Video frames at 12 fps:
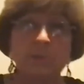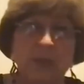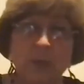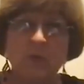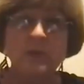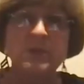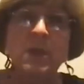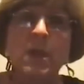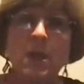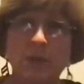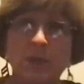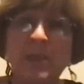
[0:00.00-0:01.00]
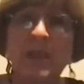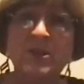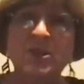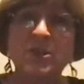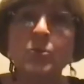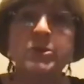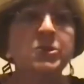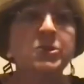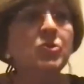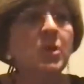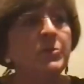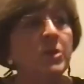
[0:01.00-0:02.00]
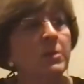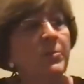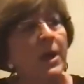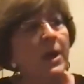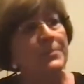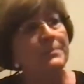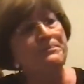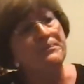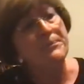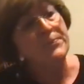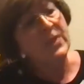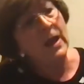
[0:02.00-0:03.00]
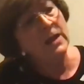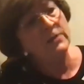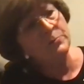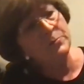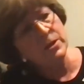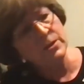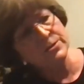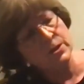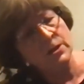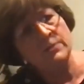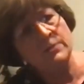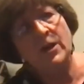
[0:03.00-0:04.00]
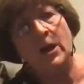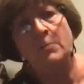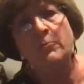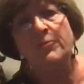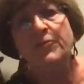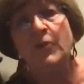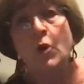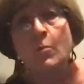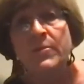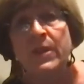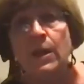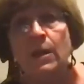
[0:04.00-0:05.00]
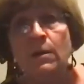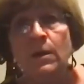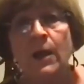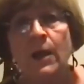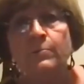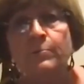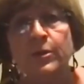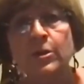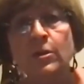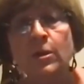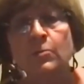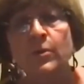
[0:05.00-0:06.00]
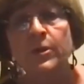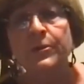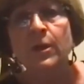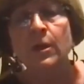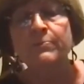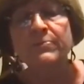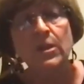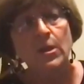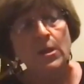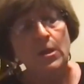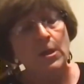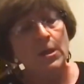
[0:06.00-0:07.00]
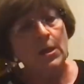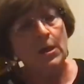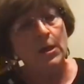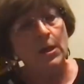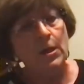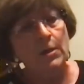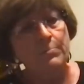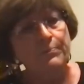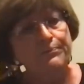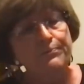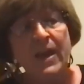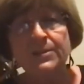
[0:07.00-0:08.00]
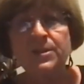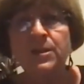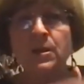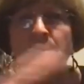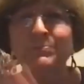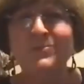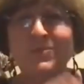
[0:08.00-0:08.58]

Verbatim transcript: the big ones, the plastic ones, and drummed on the bottom. I have a piece of um, foam there. I put it on with uh, uh, mask, uh,